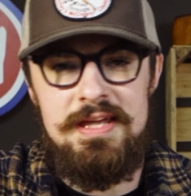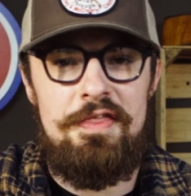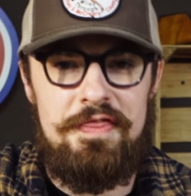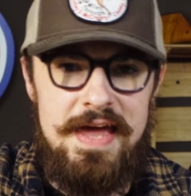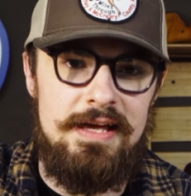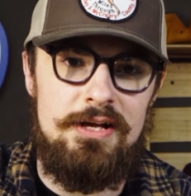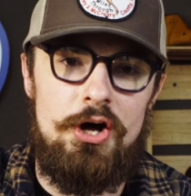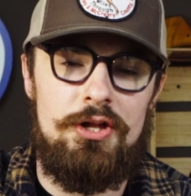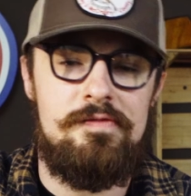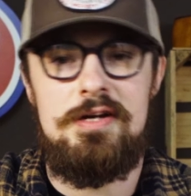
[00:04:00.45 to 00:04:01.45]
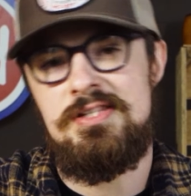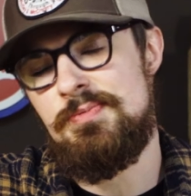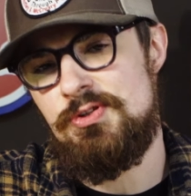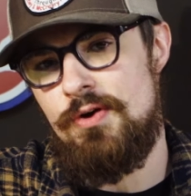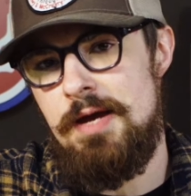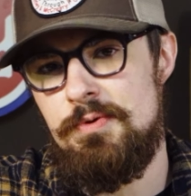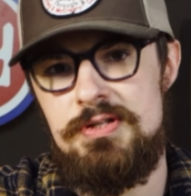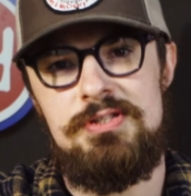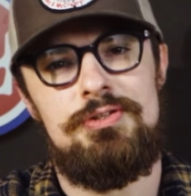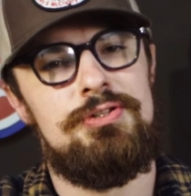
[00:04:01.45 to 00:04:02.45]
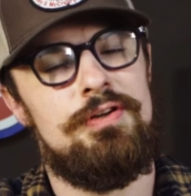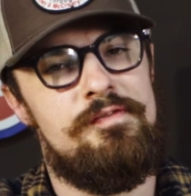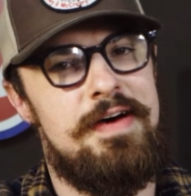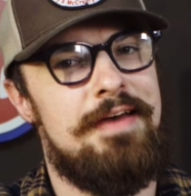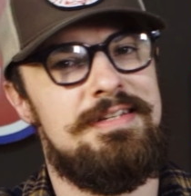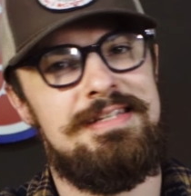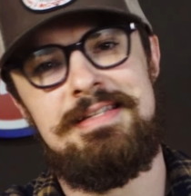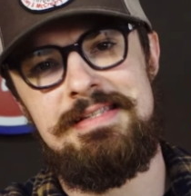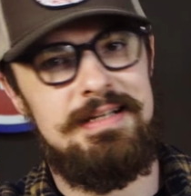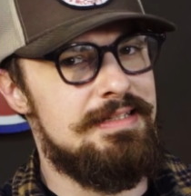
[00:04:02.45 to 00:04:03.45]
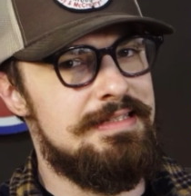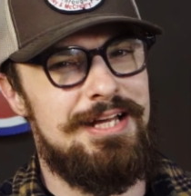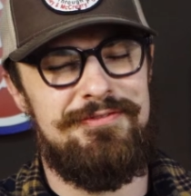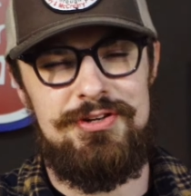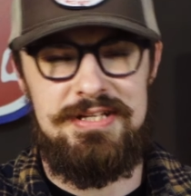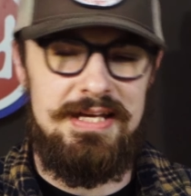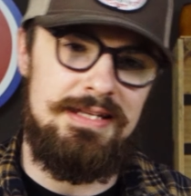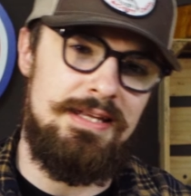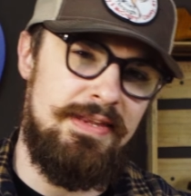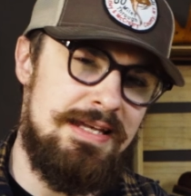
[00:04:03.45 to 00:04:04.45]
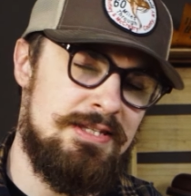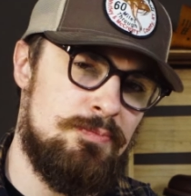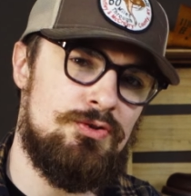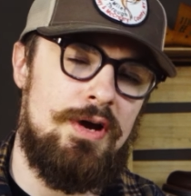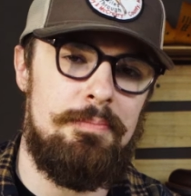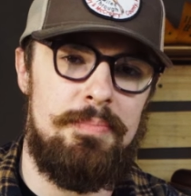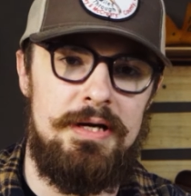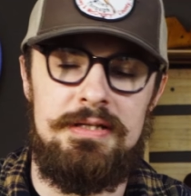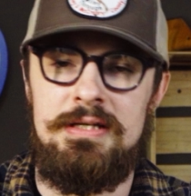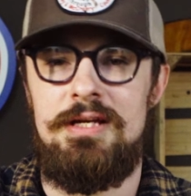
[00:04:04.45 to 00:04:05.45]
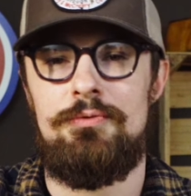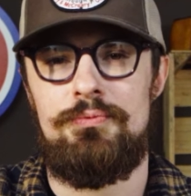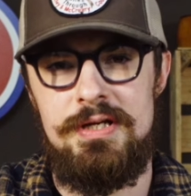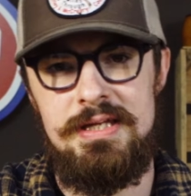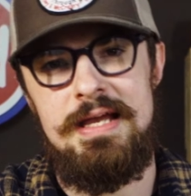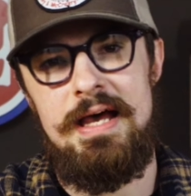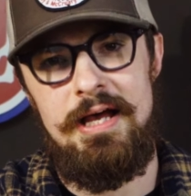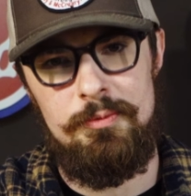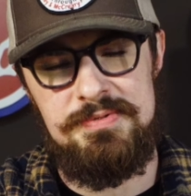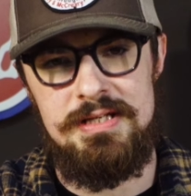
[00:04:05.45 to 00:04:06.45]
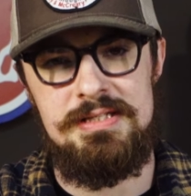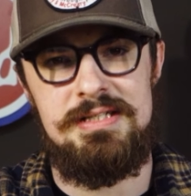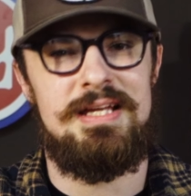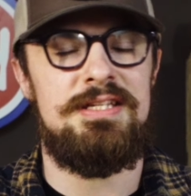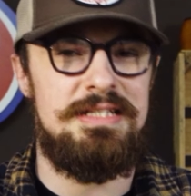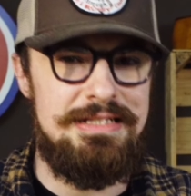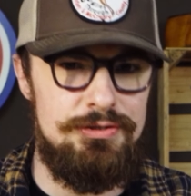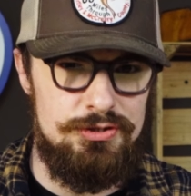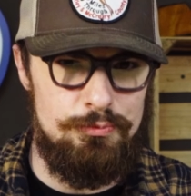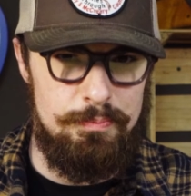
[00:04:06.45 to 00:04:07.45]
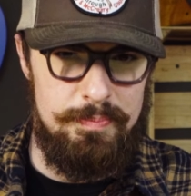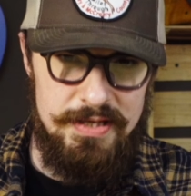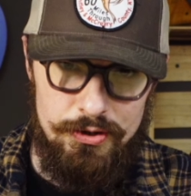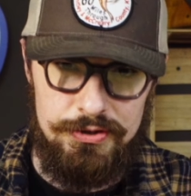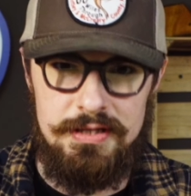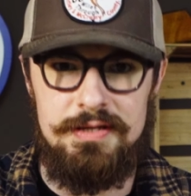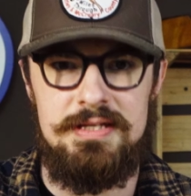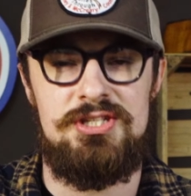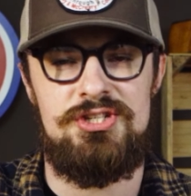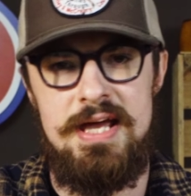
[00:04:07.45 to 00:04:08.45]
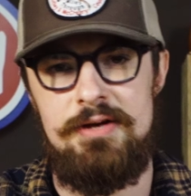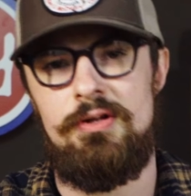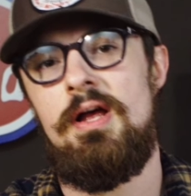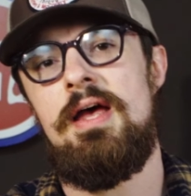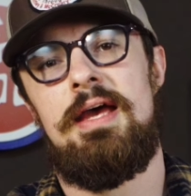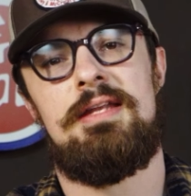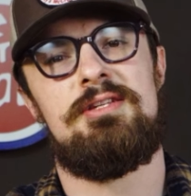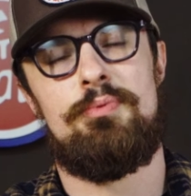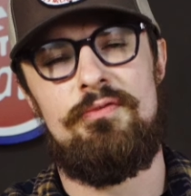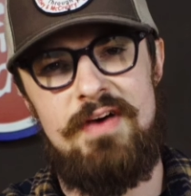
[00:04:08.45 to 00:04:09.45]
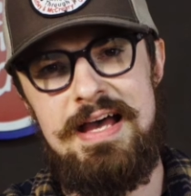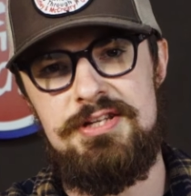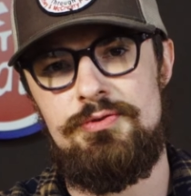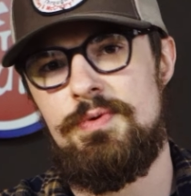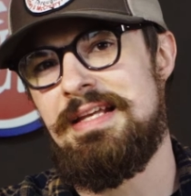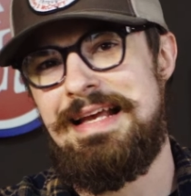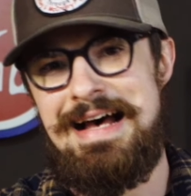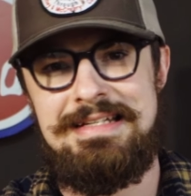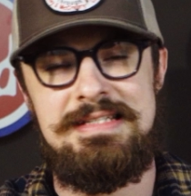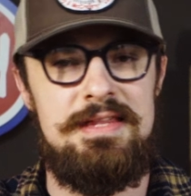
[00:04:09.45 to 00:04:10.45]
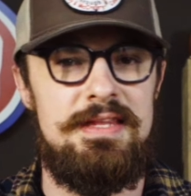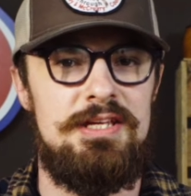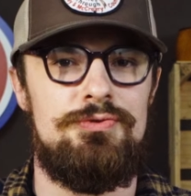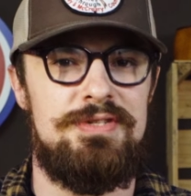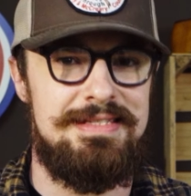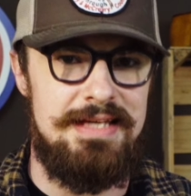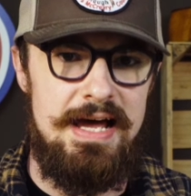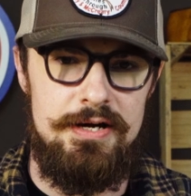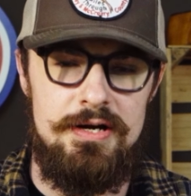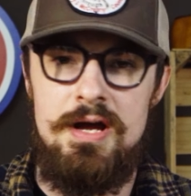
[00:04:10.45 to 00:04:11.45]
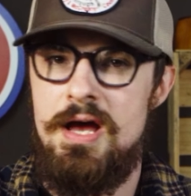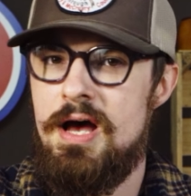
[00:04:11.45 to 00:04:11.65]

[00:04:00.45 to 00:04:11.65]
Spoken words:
thank all of our subscribers. You took 5 to 10 seconds out of your day to hit that subscribe button. It really helps us to continue to build this channel and to provide you with the content that you desire.